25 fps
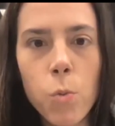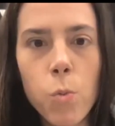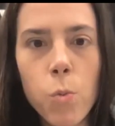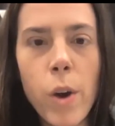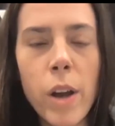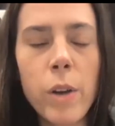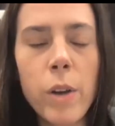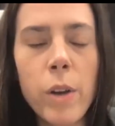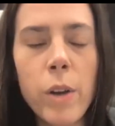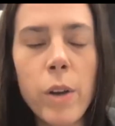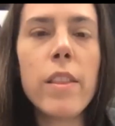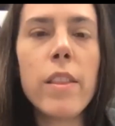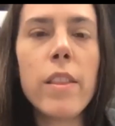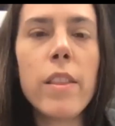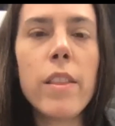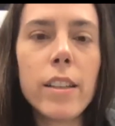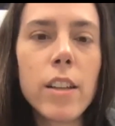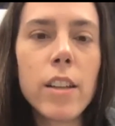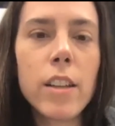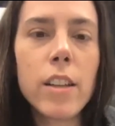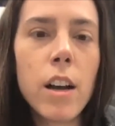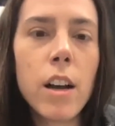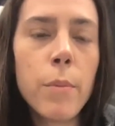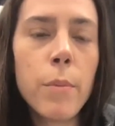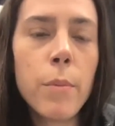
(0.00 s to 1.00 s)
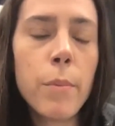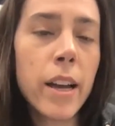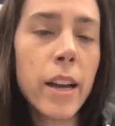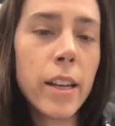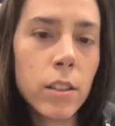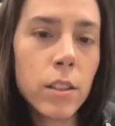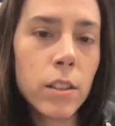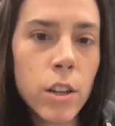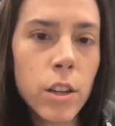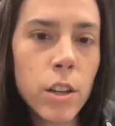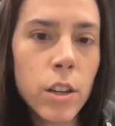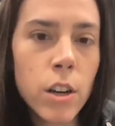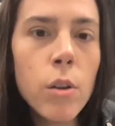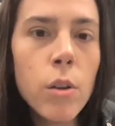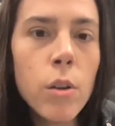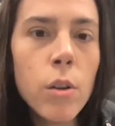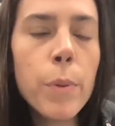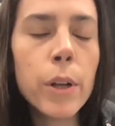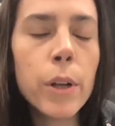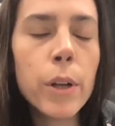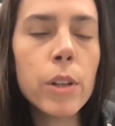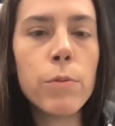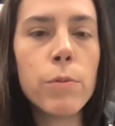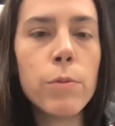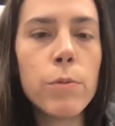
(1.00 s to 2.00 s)
When will that come? I don't know,
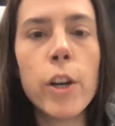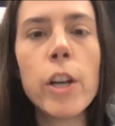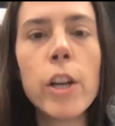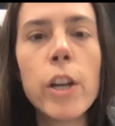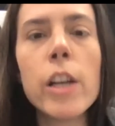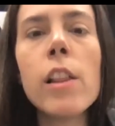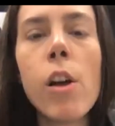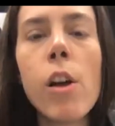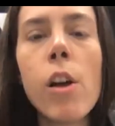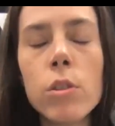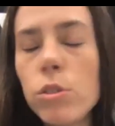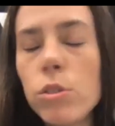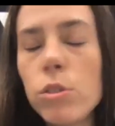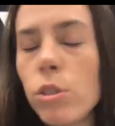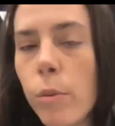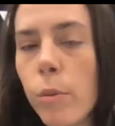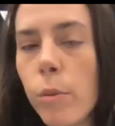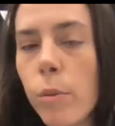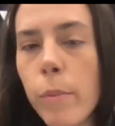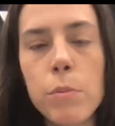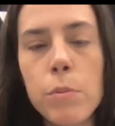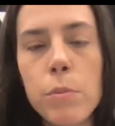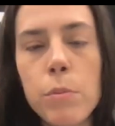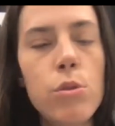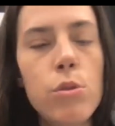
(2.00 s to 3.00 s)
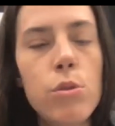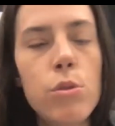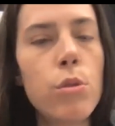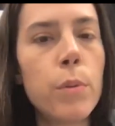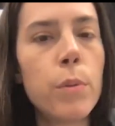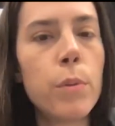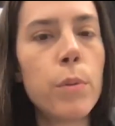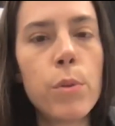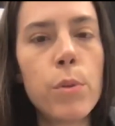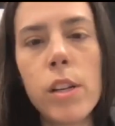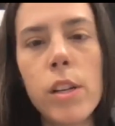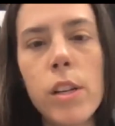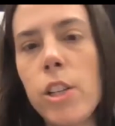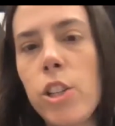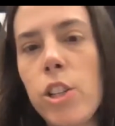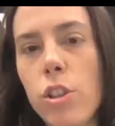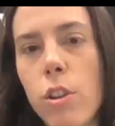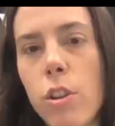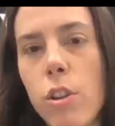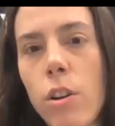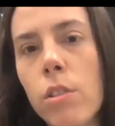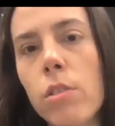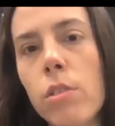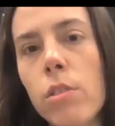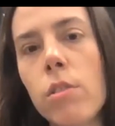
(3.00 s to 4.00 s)
but very long term, I'm super bullish
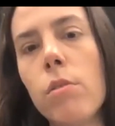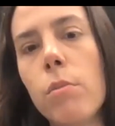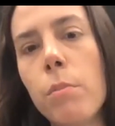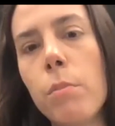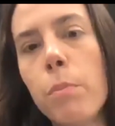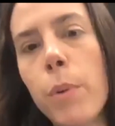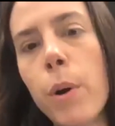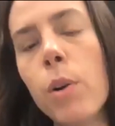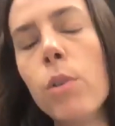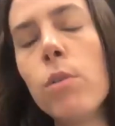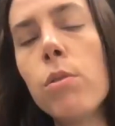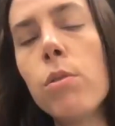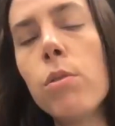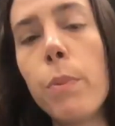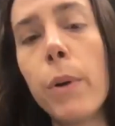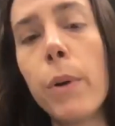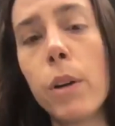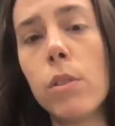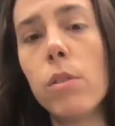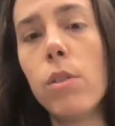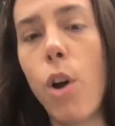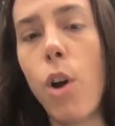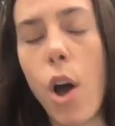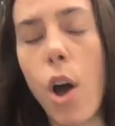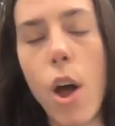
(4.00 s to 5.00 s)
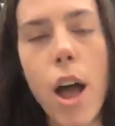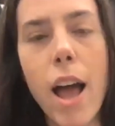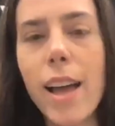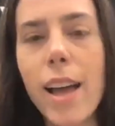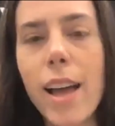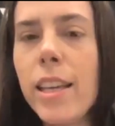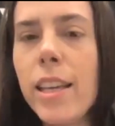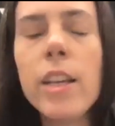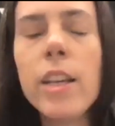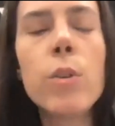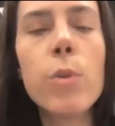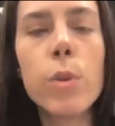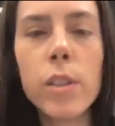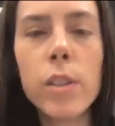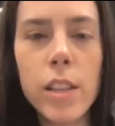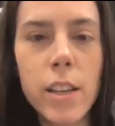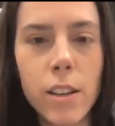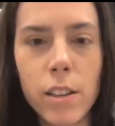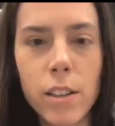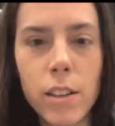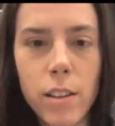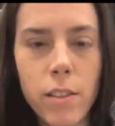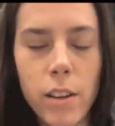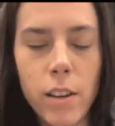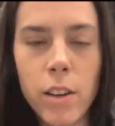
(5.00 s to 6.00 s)
on both, but equally
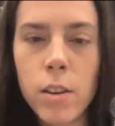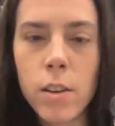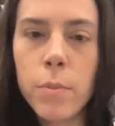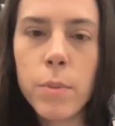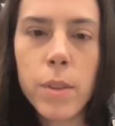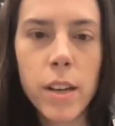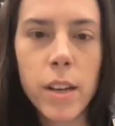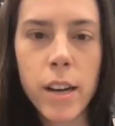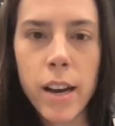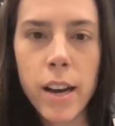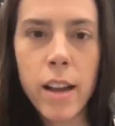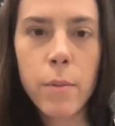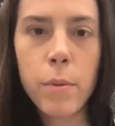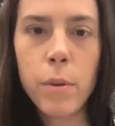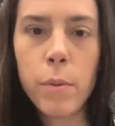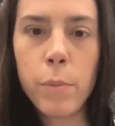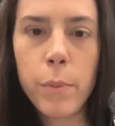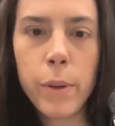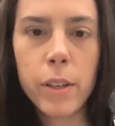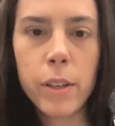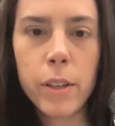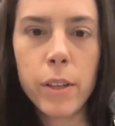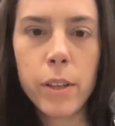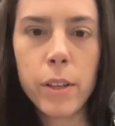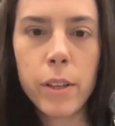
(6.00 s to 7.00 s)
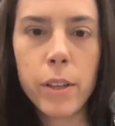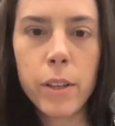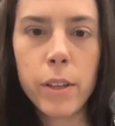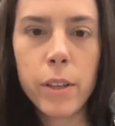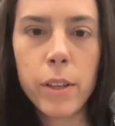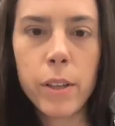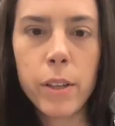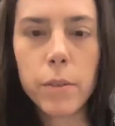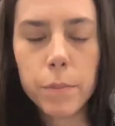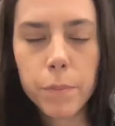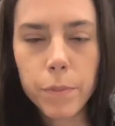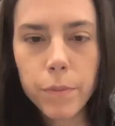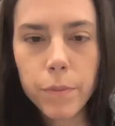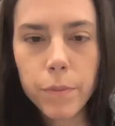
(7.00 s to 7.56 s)
on Ethereum than I am on Bitcoin.